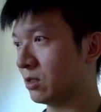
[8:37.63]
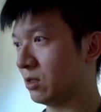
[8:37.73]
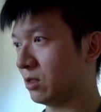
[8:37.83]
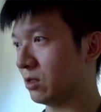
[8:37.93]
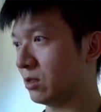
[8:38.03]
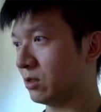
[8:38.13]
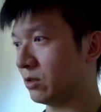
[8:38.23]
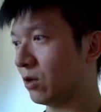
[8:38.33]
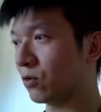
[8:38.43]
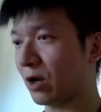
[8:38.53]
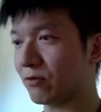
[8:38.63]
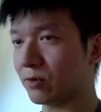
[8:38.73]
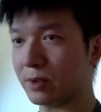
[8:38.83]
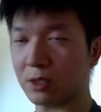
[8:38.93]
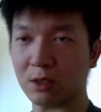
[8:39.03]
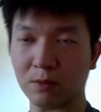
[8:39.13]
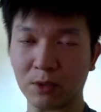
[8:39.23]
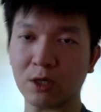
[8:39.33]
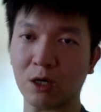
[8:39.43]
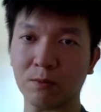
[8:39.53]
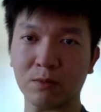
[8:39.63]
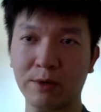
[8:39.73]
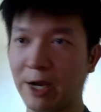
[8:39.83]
the whole graph will become